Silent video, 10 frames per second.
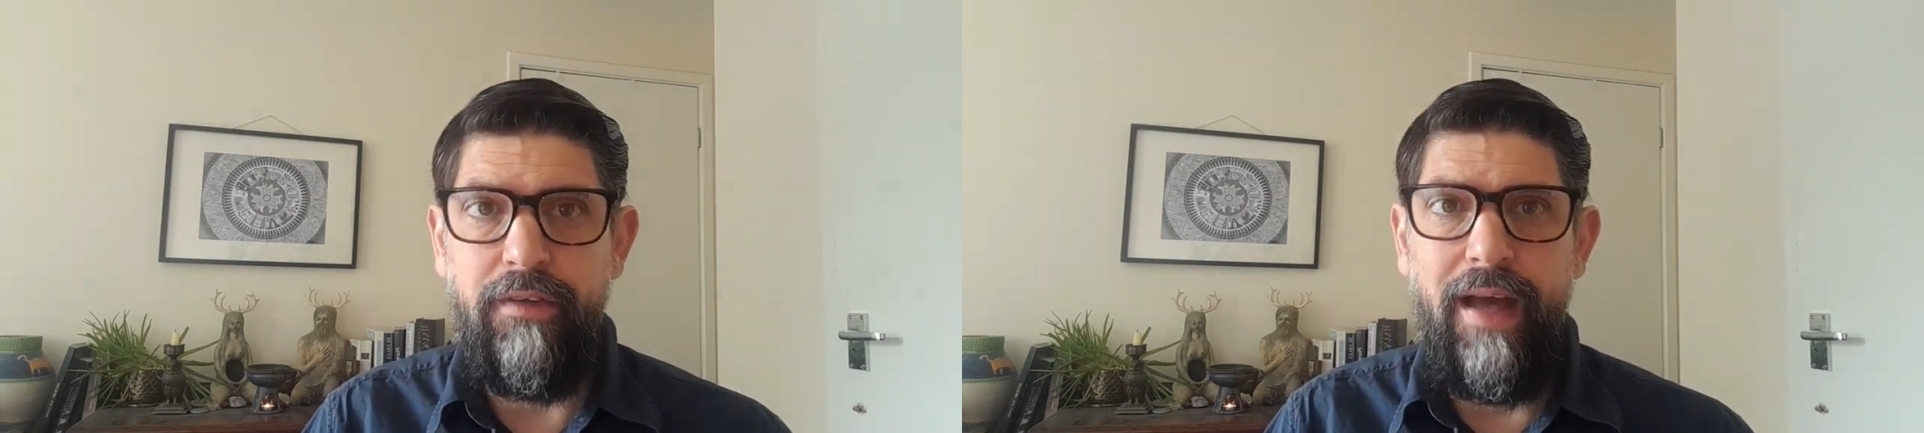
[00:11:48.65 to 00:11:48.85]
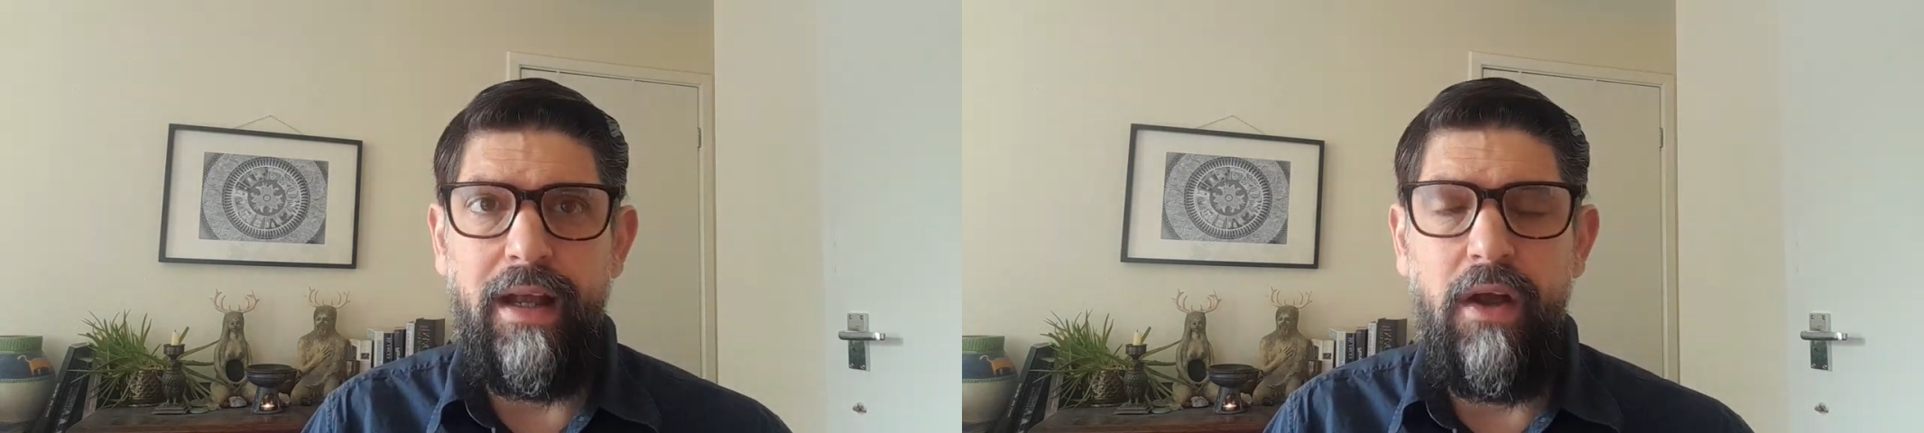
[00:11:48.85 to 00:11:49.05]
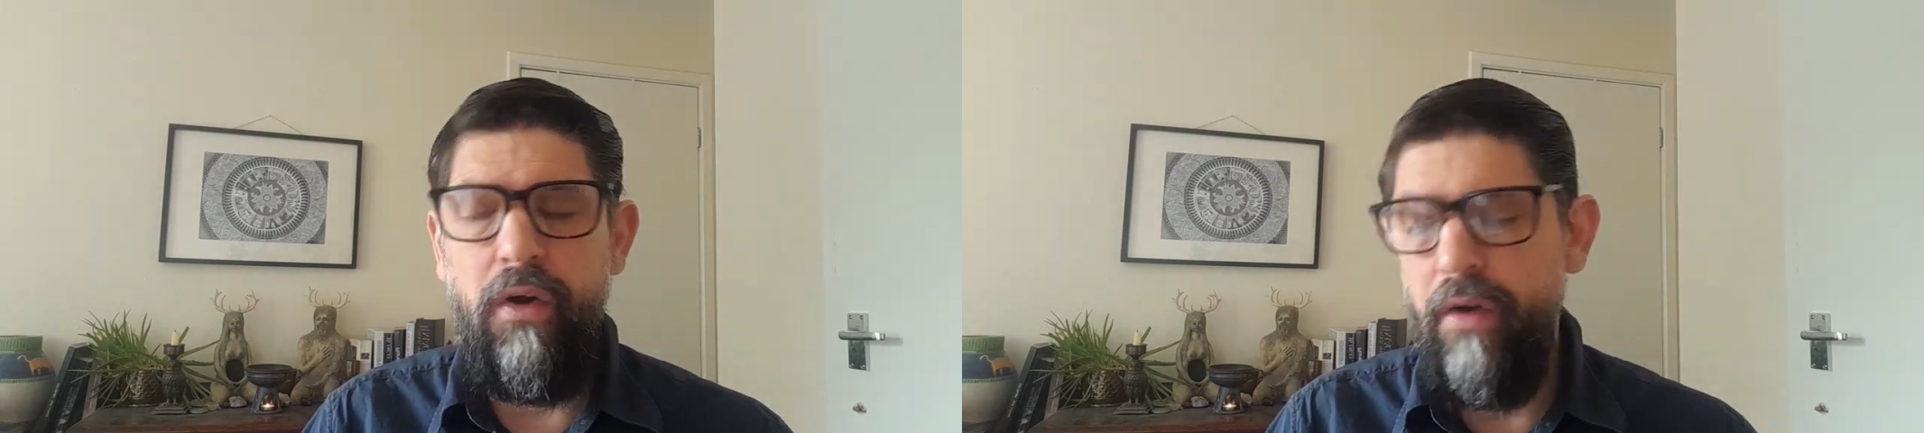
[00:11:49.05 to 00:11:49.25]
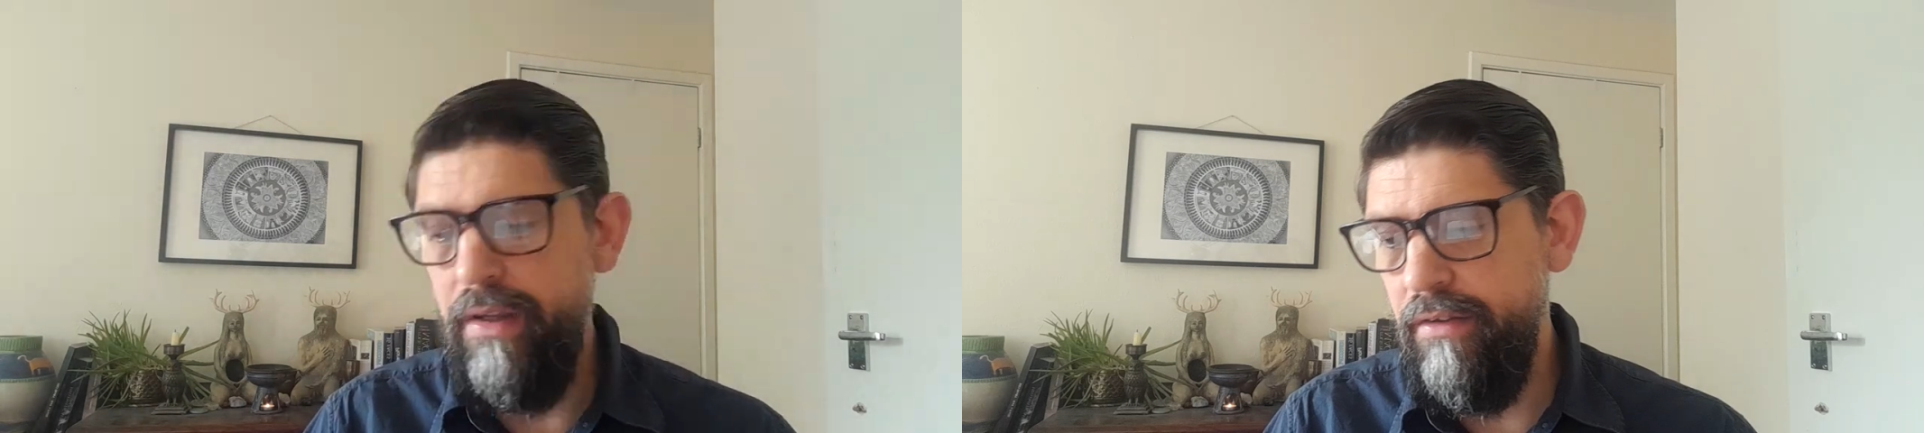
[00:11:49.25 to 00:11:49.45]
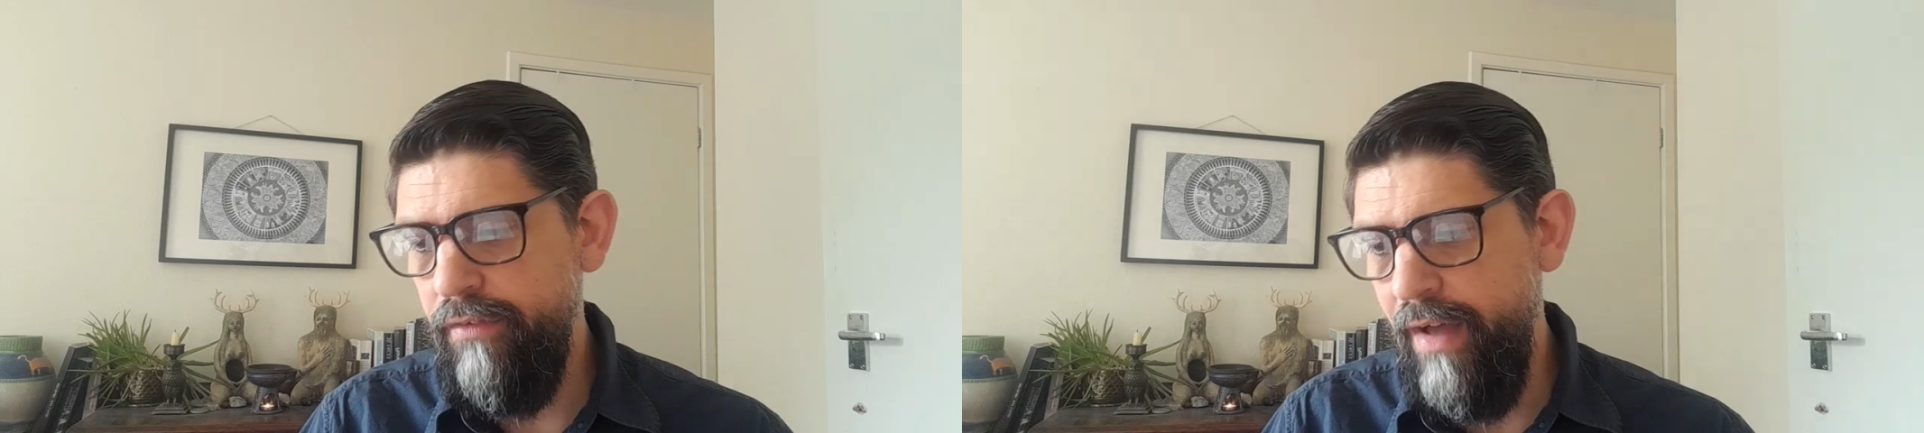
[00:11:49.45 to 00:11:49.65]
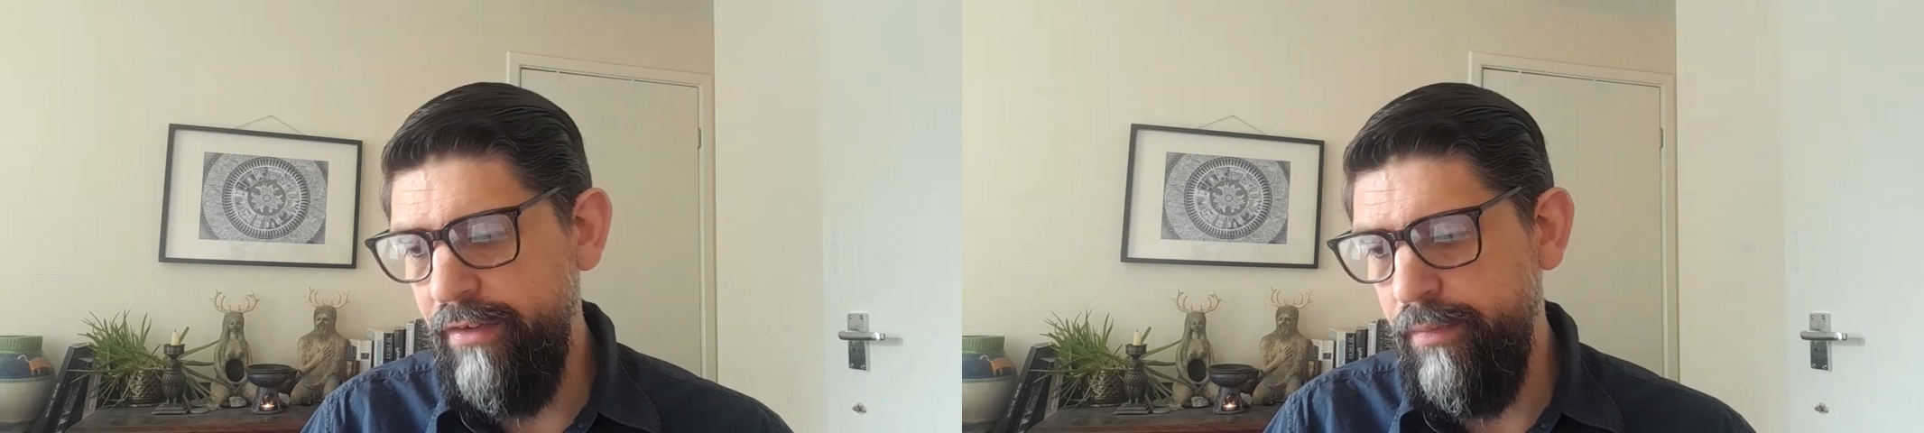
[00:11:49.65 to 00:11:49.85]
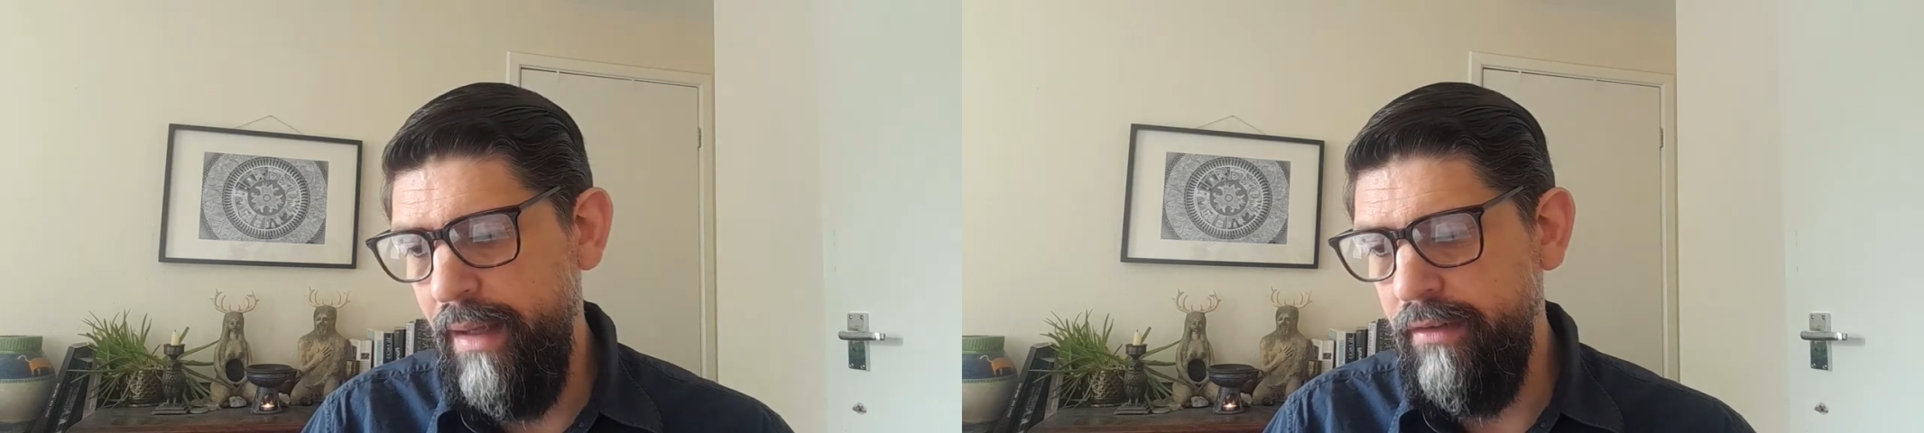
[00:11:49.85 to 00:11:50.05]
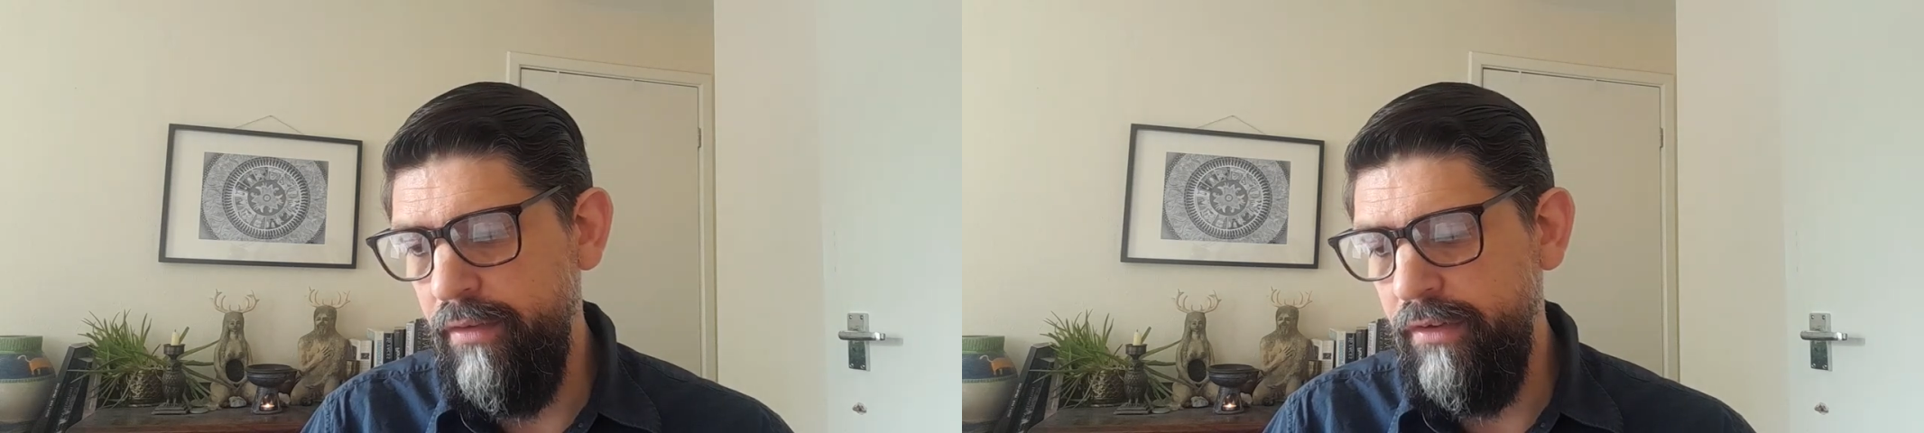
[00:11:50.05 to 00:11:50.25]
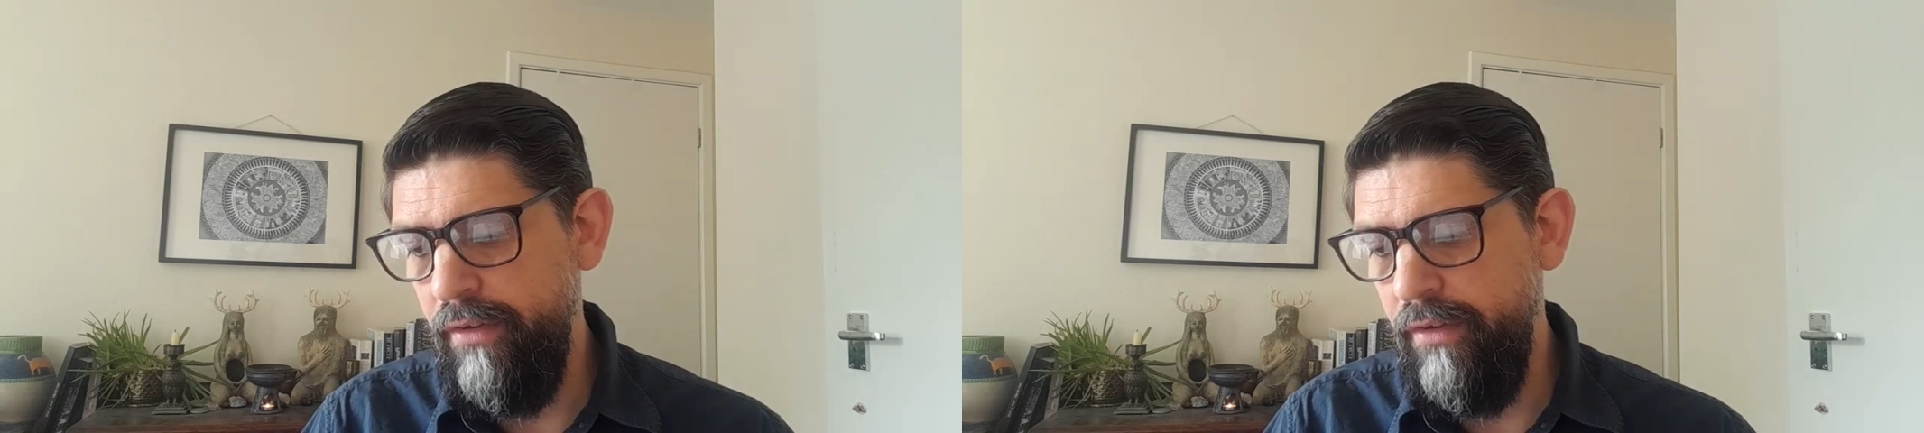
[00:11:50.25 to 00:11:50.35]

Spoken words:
That kind of aspect to it.